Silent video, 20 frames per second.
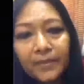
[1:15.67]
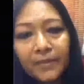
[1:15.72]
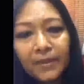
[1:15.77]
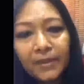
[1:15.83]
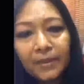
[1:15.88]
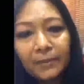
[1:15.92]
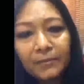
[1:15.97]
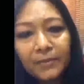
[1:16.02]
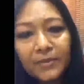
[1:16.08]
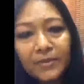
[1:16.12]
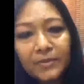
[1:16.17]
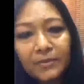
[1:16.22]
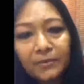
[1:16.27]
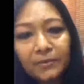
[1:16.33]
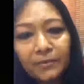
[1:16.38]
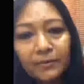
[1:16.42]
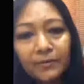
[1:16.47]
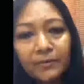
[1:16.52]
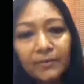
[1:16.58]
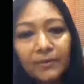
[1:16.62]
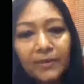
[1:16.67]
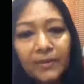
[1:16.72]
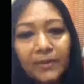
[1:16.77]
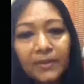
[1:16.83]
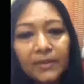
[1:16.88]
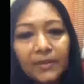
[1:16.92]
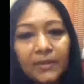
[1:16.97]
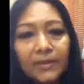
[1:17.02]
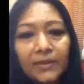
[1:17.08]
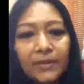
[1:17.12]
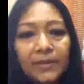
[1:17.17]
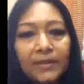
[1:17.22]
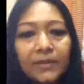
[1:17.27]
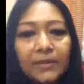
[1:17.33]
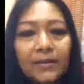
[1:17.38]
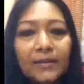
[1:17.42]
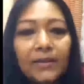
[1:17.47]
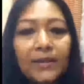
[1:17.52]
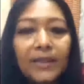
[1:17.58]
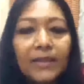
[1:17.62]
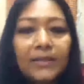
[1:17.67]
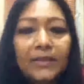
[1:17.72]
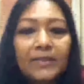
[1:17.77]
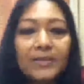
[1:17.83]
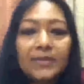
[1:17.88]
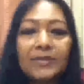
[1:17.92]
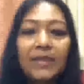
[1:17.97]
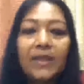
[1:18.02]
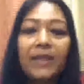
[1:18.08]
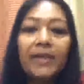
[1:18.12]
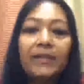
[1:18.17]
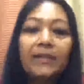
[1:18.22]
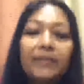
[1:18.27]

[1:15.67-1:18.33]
I'm just going to, I'll just add